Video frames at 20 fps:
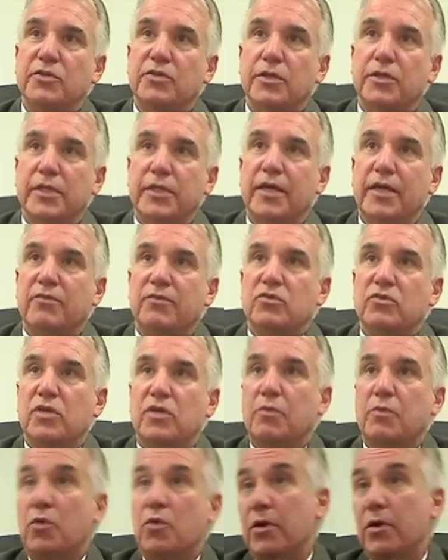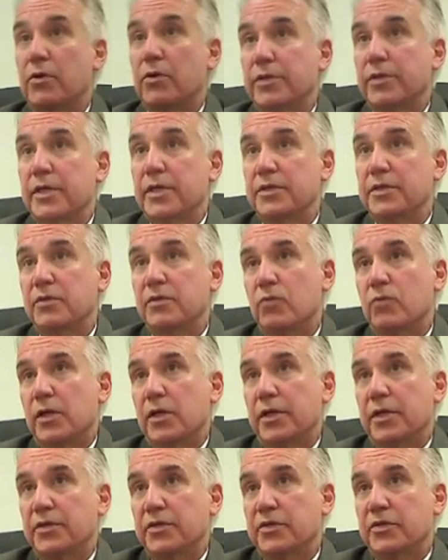you're going to have to start prioritizing what
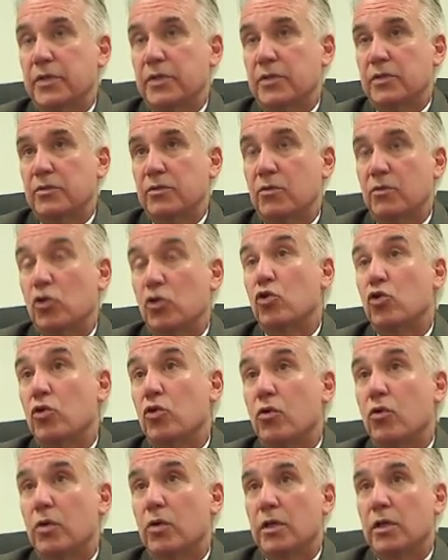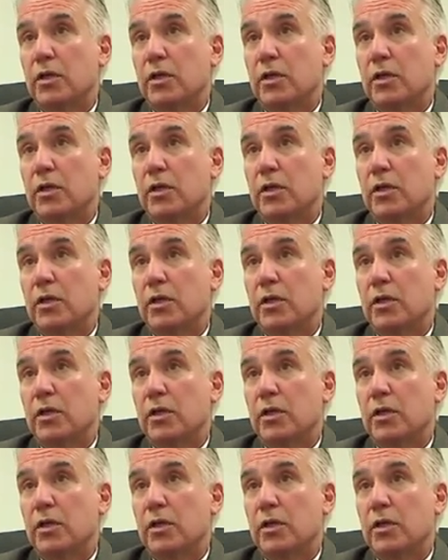cases actually will go to court.